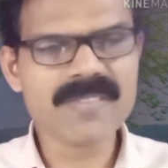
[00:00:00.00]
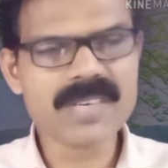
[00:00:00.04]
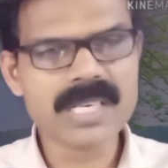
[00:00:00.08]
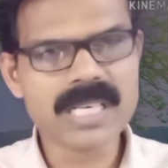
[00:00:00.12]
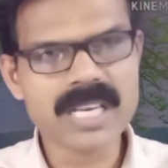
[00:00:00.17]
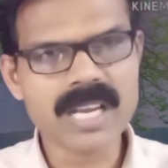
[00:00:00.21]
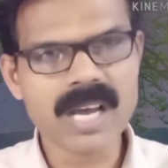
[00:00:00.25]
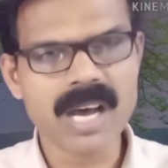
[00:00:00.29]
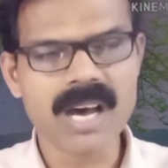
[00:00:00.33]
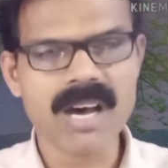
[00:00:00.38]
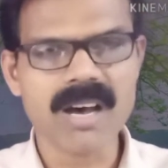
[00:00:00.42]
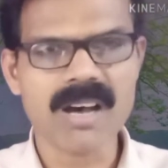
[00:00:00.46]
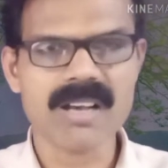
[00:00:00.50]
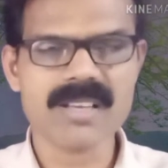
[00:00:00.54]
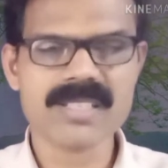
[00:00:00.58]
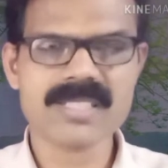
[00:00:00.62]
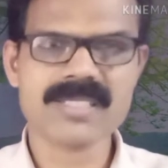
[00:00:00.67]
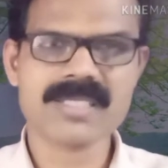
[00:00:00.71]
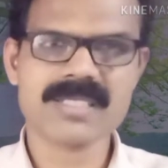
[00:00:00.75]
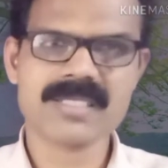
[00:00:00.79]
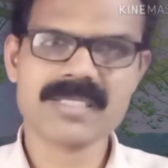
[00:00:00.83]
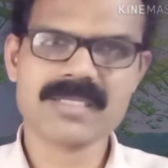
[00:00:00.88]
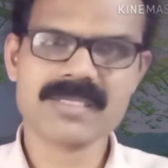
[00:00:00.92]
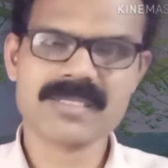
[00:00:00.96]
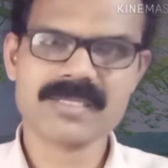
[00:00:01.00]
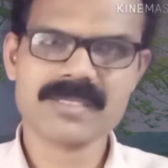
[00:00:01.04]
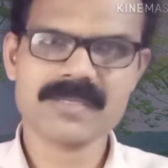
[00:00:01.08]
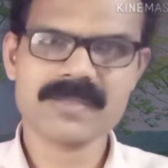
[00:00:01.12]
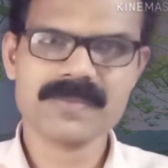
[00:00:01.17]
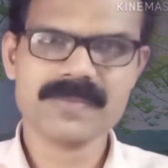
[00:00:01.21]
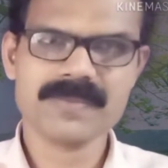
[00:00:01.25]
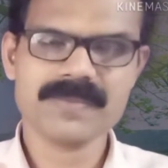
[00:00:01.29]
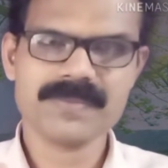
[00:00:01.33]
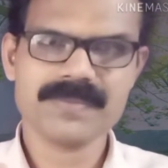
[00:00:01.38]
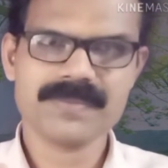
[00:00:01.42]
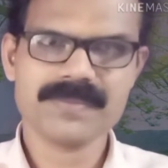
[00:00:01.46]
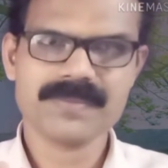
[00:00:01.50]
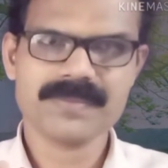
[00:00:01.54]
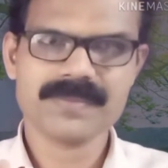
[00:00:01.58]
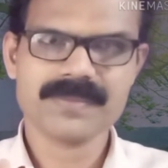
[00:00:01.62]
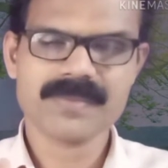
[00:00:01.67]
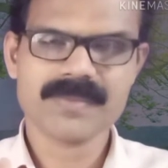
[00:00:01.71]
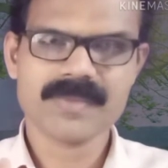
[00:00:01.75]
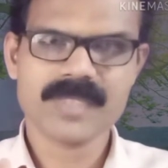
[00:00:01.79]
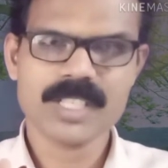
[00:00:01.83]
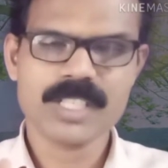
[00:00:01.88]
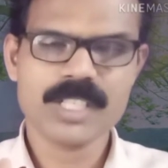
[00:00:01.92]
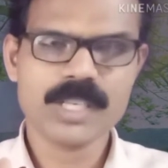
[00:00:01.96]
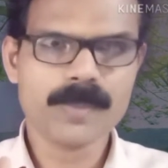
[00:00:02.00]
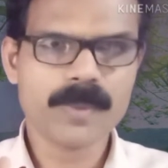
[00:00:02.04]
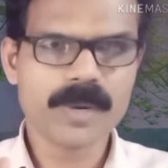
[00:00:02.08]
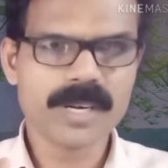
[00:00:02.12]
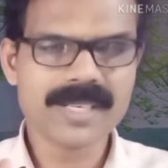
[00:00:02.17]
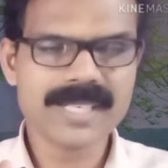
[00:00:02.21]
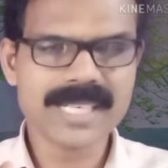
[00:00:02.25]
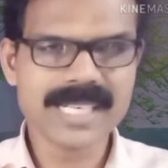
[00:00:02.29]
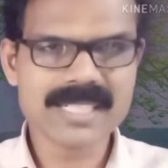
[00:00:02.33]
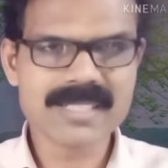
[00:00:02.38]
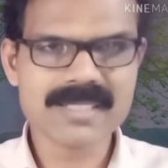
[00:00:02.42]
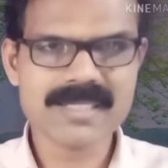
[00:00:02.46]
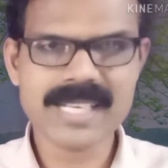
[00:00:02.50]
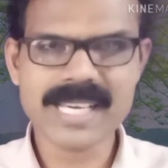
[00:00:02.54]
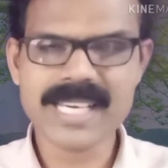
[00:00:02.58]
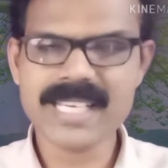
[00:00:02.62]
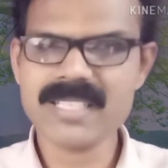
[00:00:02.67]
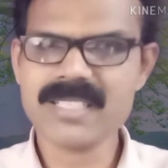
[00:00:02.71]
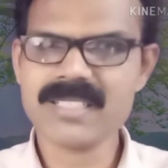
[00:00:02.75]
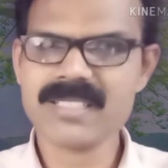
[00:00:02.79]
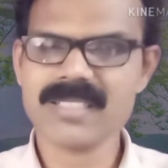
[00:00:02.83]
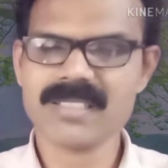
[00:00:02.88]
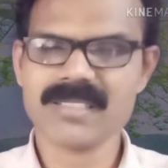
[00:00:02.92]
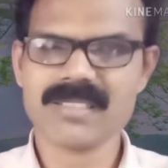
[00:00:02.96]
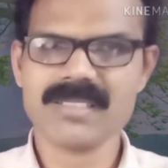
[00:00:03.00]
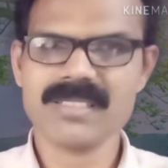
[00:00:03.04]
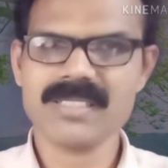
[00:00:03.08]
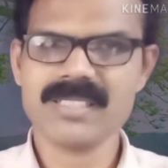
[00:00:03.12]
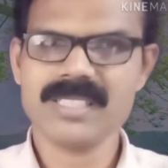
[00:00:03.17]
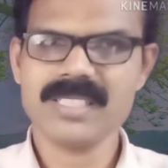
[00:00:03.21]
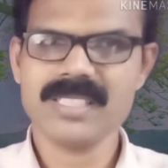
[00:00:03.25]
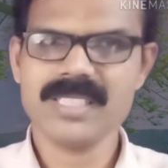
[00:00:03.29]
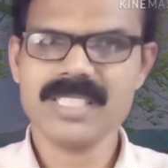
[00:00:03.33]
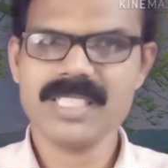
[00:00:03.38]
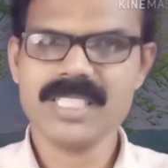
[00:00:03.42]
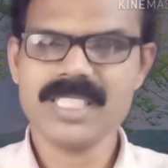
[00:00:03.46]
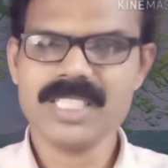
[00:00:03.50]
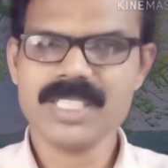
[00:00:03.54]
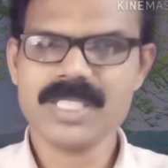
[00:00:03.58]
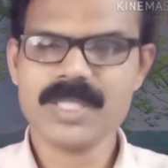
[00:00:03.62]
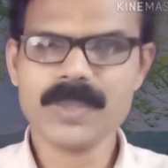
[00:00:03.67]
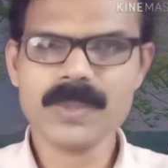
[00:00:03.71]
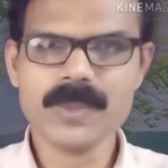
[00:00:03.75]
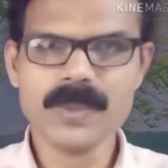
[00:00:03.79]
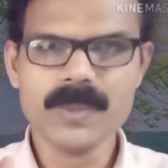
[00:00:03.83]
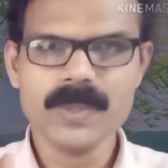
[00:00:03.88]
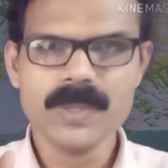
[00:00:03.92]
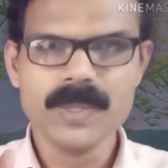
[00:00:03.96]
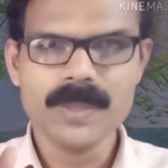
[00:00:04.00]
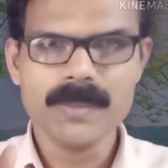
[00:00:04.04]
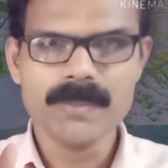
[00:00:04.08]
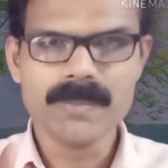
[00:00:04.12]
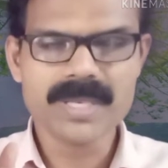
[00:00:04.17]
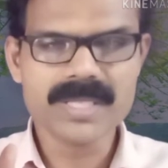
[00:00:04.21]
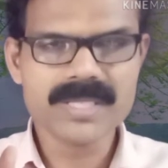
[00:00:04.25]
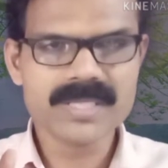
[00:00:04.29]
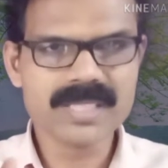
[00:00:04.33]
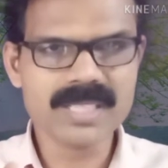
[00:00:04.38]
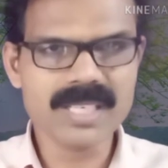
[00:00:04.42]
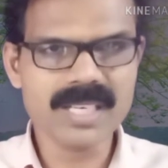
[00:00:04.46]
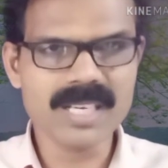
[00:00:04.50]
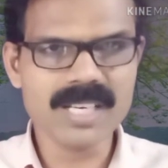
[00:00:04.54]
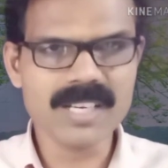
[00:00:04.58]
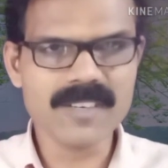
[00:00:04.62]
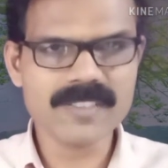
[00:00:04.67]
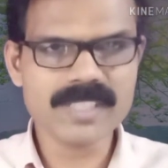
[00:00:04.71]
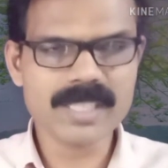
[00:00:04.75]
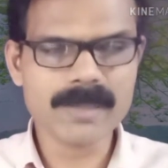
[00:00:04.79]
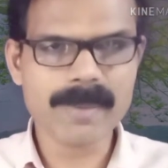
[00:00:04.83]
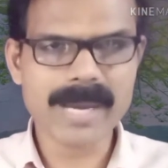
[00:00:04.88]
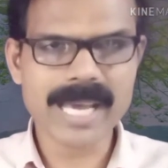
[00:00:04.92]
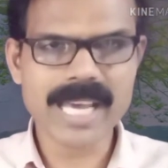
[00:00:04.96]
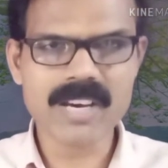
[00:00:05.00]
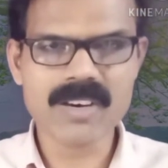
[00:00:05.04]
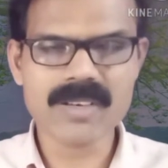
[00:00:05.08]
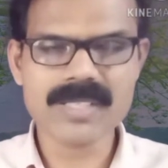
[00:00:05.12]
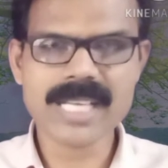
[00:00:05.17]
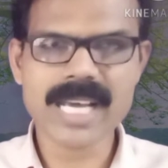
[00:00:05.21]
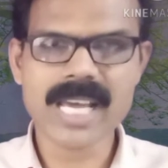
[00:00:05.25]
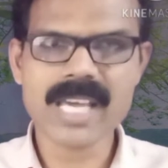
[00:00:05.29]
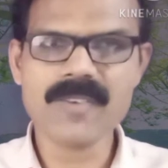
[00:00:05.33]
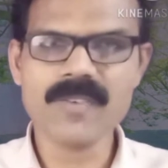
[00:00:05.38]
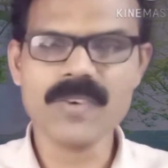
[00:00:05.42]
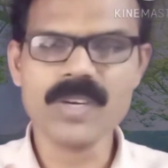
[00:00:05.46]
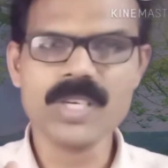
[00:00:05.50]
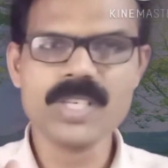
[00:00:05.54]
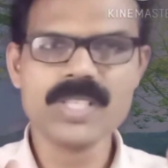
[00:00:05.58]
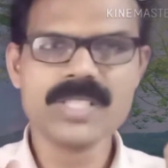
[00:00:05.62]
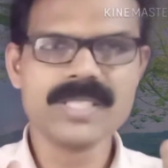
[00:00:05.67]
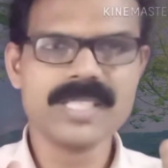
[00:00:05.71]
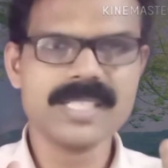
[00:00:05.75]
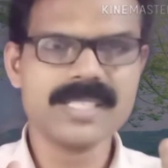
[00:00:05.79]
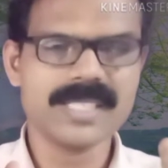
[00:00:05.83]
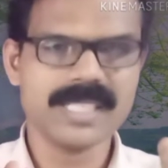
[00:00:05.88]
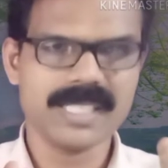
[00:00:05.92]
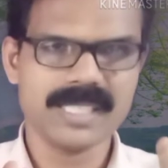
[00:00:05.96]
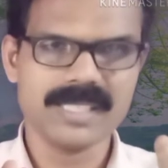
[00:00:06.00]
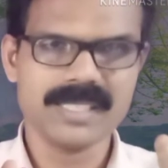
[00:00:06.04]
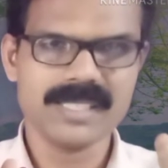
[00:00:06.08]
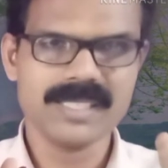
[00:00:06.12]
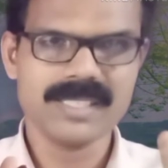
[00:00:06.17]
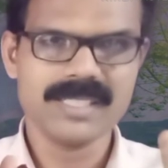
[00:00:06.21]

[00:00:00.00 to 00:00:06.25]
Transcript: laws to protect nature, to preserve the biodiversity.